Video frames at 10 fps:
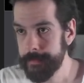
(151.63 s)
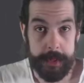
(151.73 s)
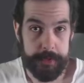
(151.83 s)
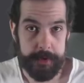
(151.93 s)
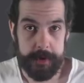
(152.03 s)

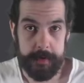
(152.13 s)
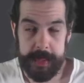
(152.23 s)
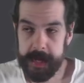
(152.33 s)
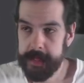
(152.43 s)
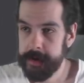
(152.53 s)
When the trigger
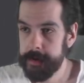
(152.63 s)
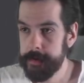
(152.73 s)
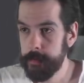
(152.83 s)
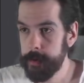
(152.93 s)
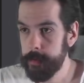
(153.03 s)
is
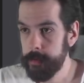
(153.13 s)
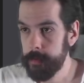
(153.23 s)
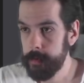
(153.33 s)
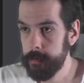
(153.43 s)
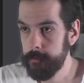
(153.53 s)
entered, we
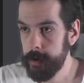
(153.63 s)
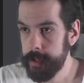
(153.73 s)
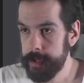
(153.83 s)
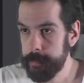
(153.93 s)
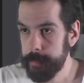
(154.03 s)
will
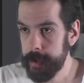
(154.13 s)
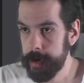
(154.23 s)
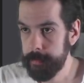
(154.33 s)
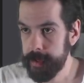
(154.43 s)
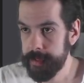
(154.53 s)
run the
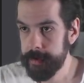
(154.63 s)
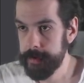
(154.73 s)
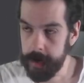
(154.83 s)
apply method,